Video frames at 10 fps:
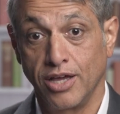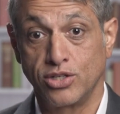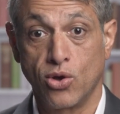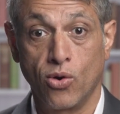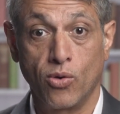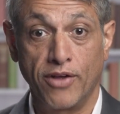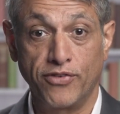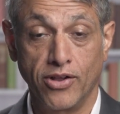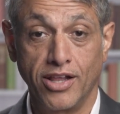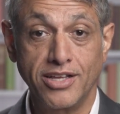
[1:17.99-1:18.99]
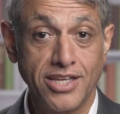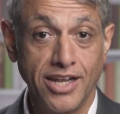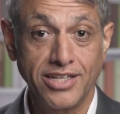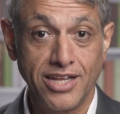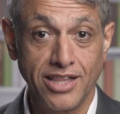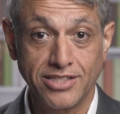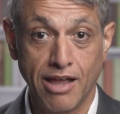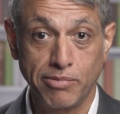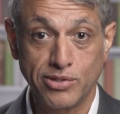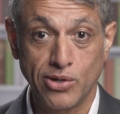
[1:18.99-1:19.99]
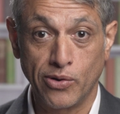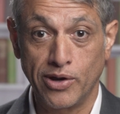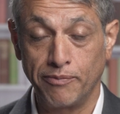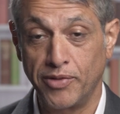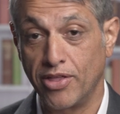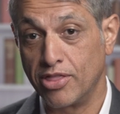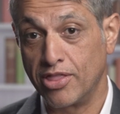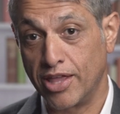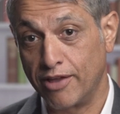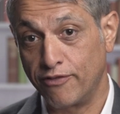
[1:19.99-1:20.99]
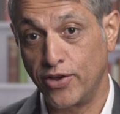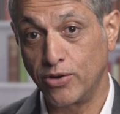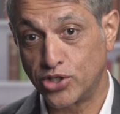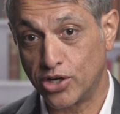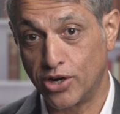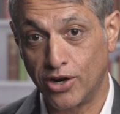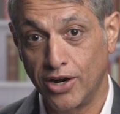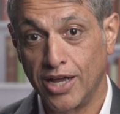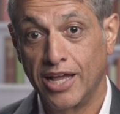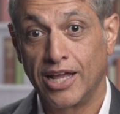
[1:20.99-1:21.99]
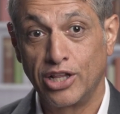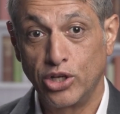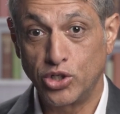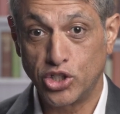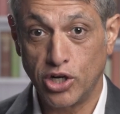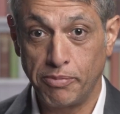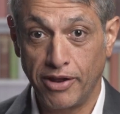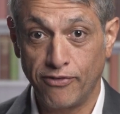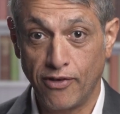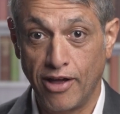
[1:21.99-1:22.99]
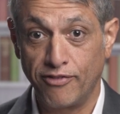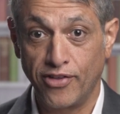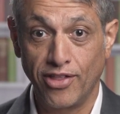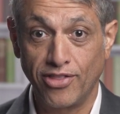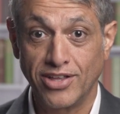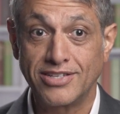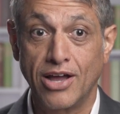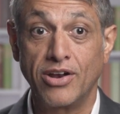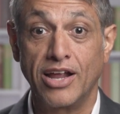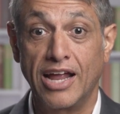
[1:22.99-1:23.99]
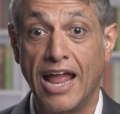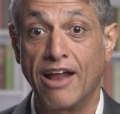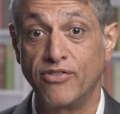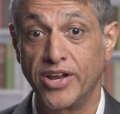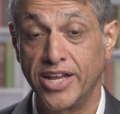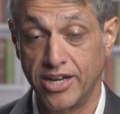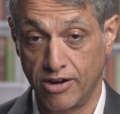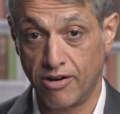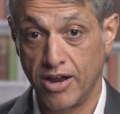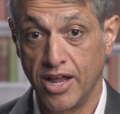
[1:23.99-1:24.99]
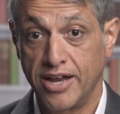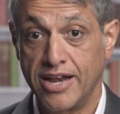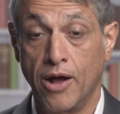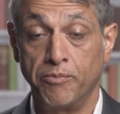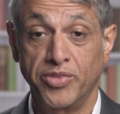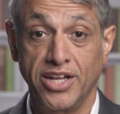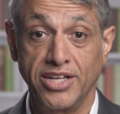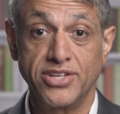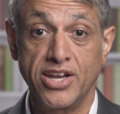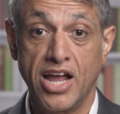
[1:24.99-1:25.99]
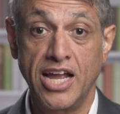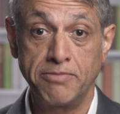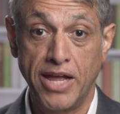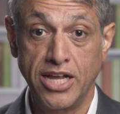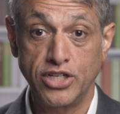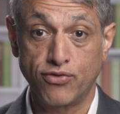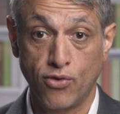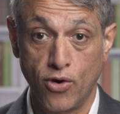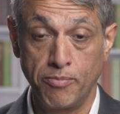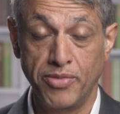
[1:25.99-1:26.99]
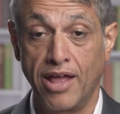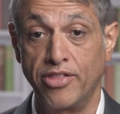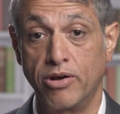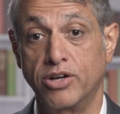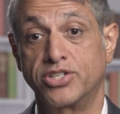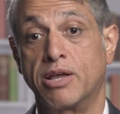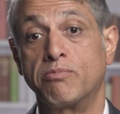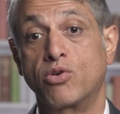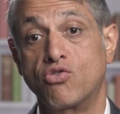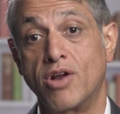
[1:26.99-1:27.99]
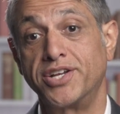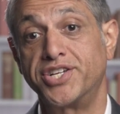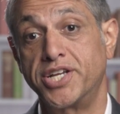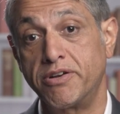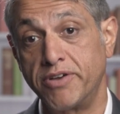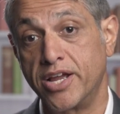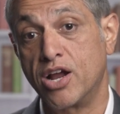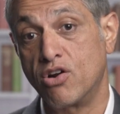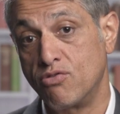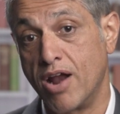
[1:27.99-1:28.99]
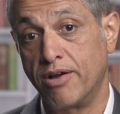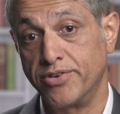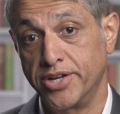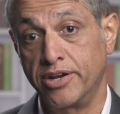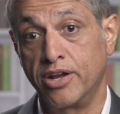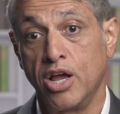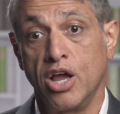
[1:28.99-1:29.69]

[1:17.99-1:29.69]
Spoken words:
So if you're listening to this episode in the future, you should be filling this out every year. Now, it is a 9-page form and there are some criteria around it.